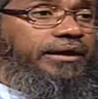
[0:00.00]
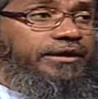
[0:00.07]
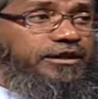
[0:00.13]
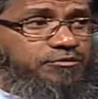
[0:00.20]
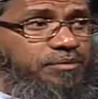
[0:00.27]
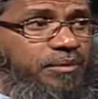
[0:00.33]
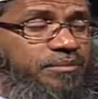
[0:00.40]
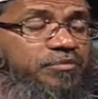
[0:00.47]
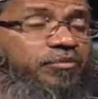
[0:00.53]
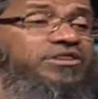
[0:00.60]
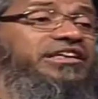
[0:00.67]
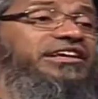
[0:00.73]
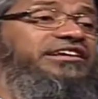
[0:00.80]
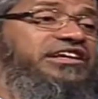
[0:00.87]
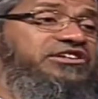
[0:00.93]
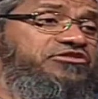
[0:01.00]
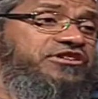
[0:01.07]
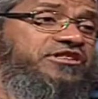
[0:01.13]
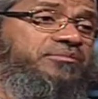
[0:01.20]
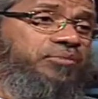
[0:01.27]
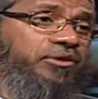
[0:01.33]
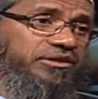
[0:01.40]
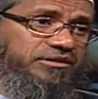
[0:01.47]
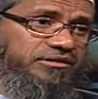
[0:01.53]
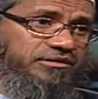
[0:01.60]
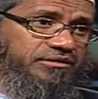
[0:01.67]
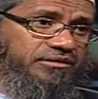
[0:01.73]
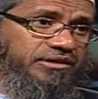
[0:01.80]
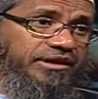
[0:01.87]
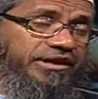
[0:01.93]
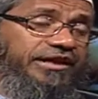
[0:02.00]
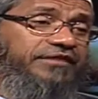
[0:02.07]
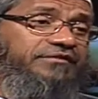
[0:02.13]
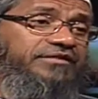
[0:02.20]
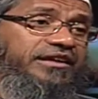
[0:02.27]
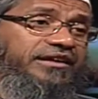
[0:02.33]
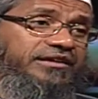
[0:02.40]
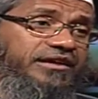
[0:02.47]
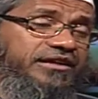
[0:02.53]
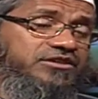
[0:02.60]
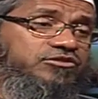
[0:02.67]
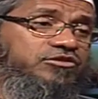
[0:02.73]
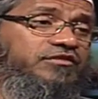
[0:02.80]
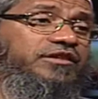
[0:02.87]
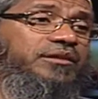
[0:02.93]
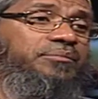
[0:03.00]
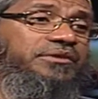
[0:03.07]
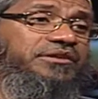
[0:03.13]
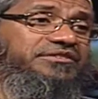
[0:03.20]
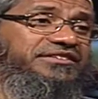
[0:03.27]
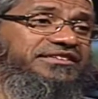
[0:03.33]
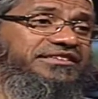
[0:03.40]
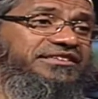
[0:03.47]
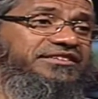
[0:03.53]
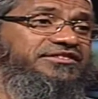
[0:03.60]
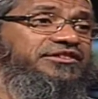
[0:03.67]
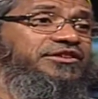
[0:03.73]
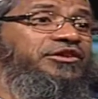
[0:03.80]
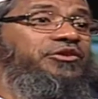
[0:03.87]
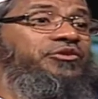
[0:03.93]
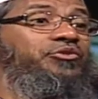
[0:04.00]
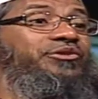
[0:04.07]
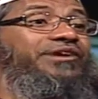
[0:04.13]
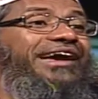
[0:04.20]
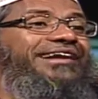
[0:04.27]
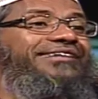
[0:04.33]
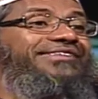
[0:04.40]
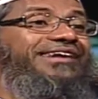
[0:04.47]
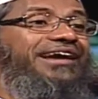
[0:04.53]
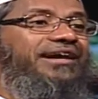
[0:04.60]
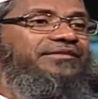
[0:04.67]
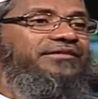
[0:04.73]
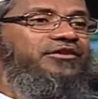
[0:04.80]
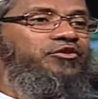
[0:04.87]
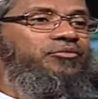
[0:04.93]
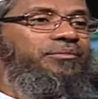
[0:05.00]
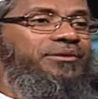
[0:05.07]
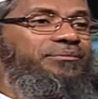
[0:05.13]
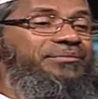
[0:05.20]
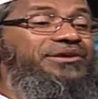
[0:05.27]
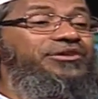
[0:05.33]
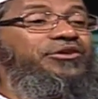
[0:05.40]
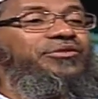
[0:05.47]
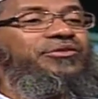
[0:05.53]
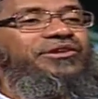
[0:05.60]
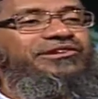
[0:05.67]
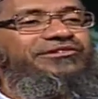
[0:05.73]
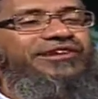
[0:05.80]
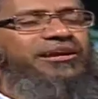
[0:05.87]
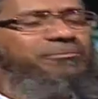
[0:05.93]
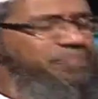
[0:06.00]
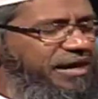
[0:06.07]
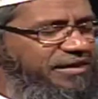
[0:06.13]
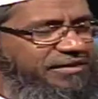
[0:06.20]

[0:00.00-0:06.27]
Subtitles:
It is permissible. What is the intention is important. If the intention of the person is to get the other human being on the straight